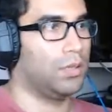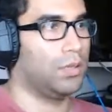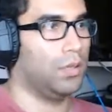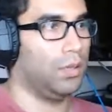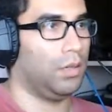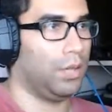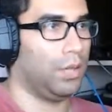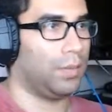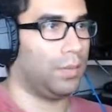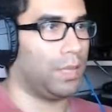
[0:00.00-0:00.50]

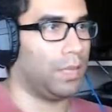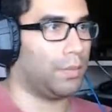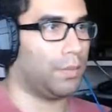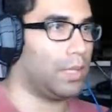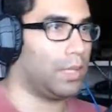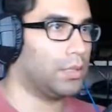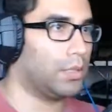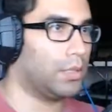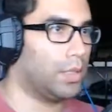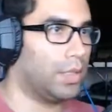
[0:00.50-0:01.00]
Let me think about it.
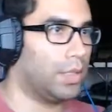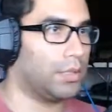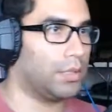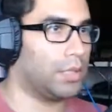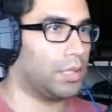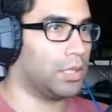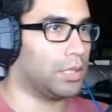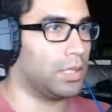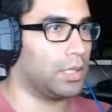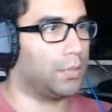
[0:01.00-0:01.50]
Don't leave us
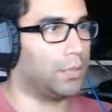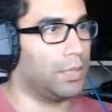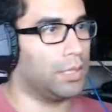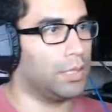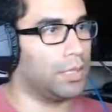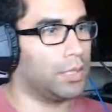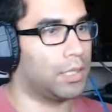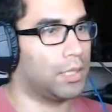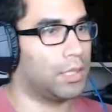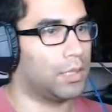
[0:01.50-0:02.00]
just yet, please.